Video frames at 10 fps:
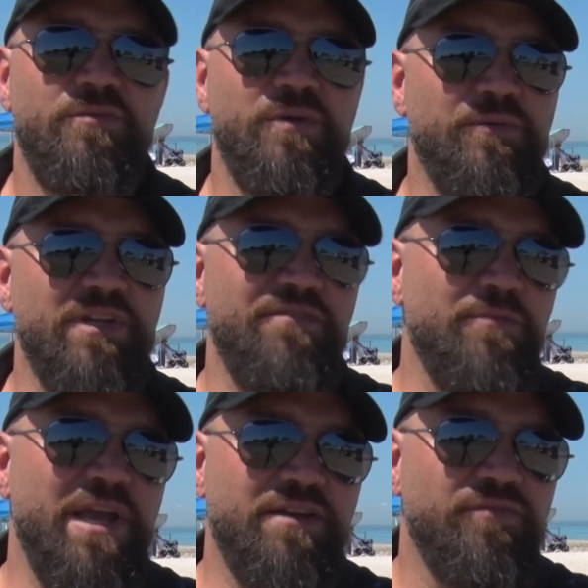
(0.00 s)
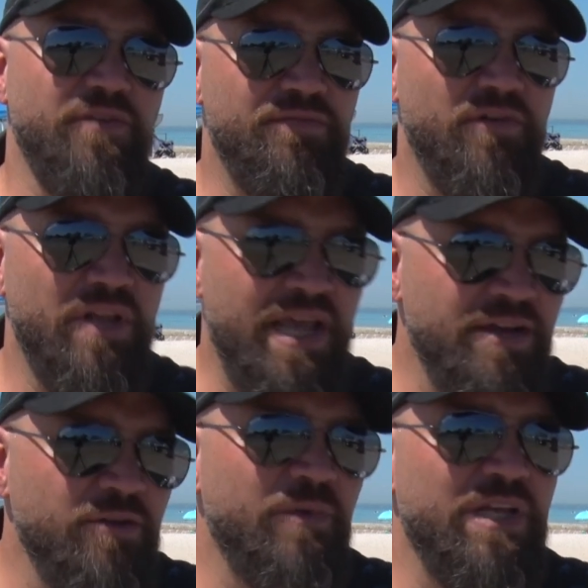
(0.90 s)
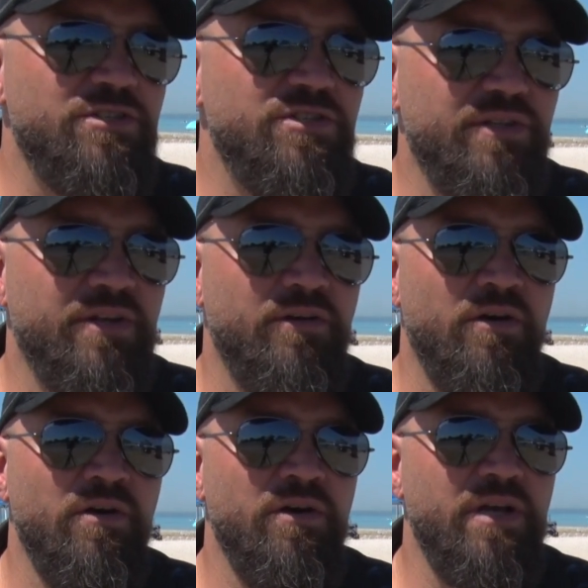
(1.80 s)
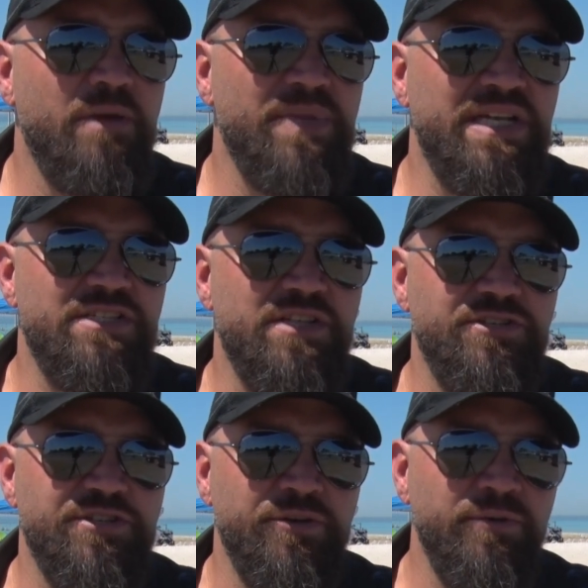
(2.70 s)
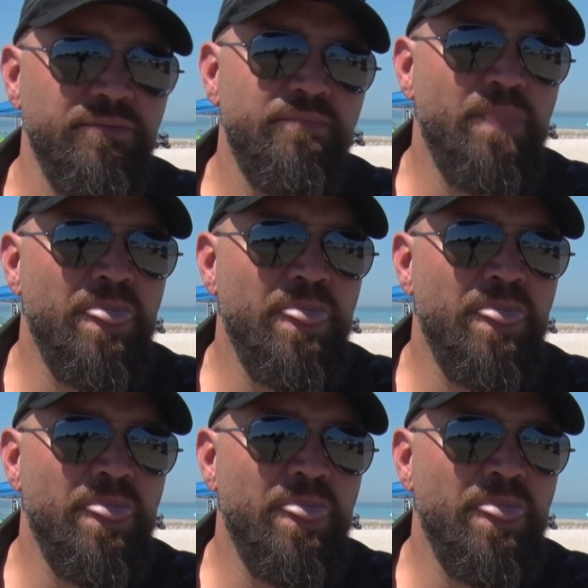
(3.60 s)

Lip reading: We will never make a Freefall anchor winch. There are companies that do.